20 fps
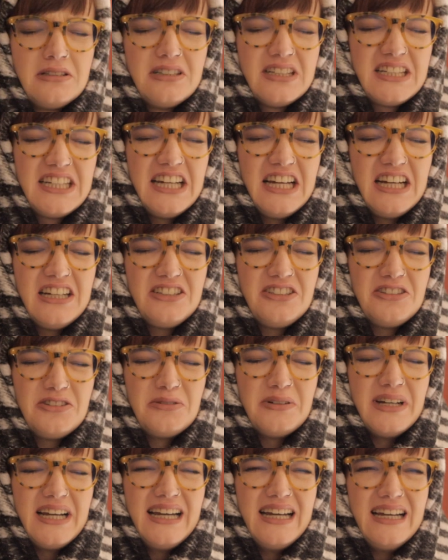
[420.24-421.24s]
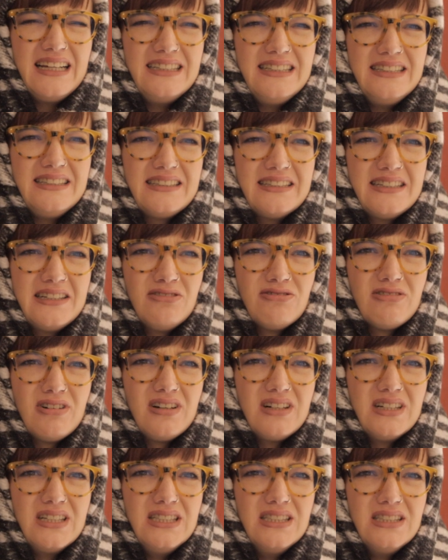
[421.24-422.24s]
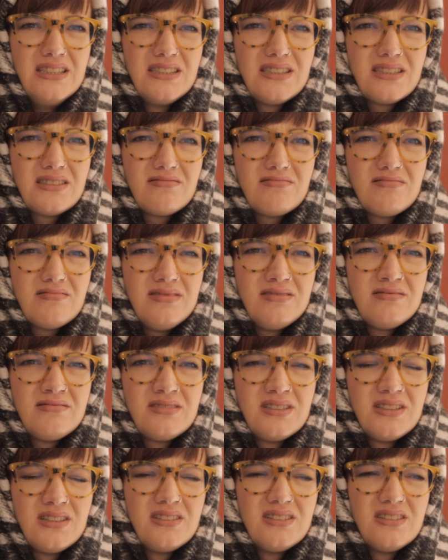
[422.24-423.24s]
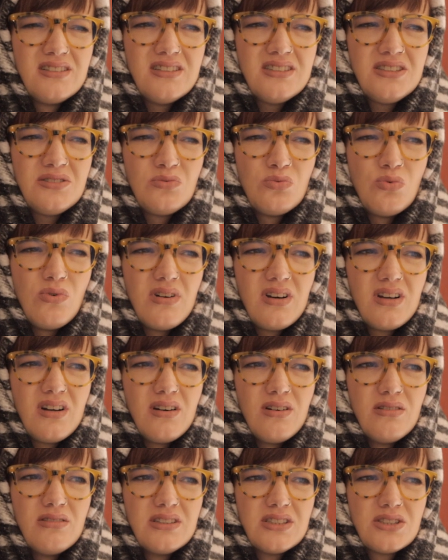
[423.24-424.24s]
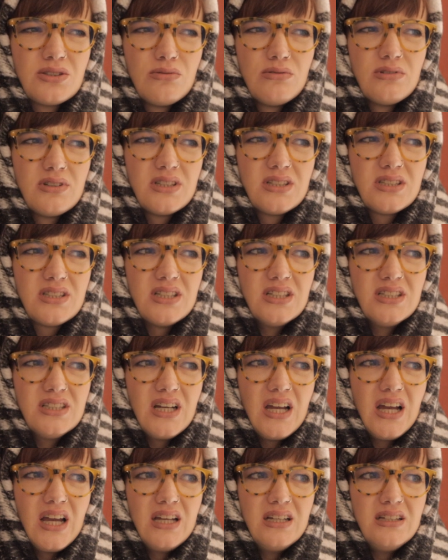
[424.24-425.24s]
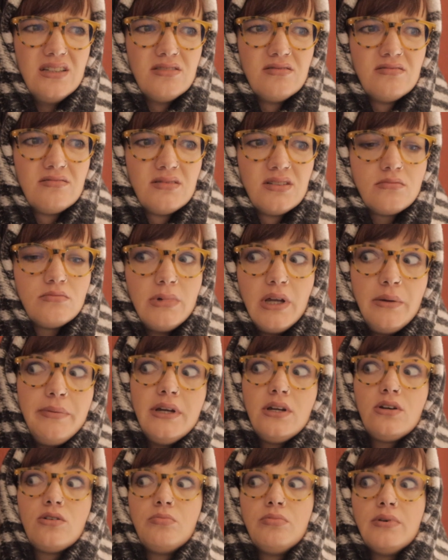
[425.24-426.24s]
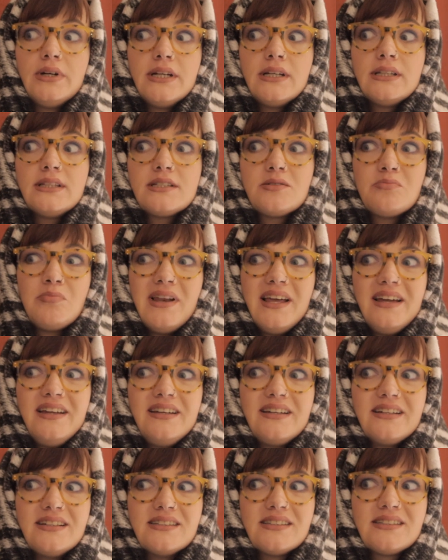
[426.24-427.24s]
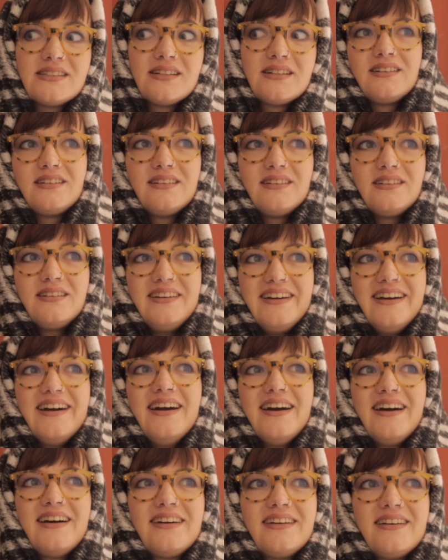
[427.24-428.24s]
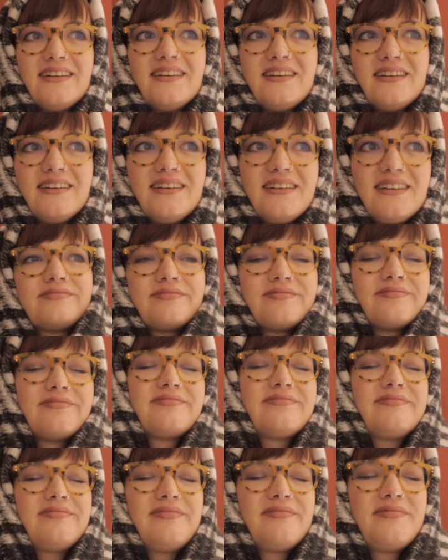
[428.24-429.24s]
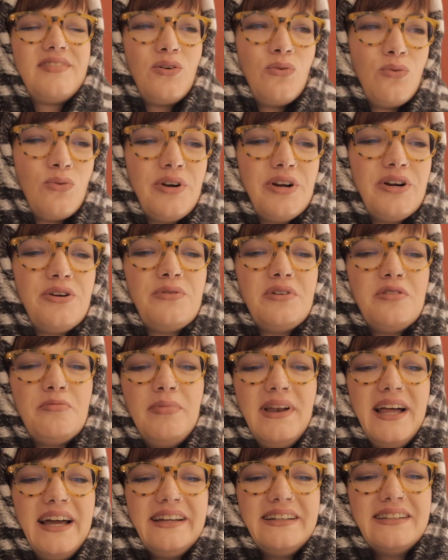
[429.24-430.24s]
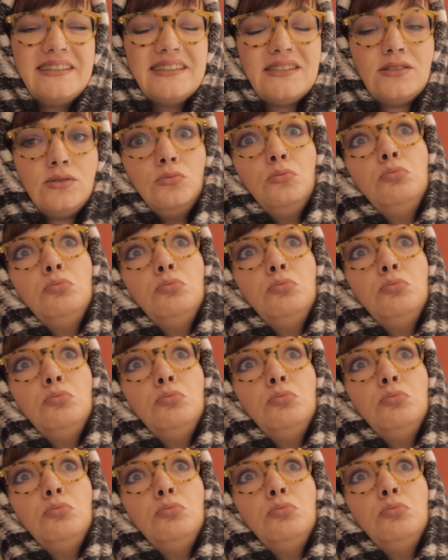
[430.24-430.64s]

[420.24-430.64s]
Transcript: I can't do anything right. I don't want to go into work today. Maybe I could bring in this blanket. Yeah. Work with blankets.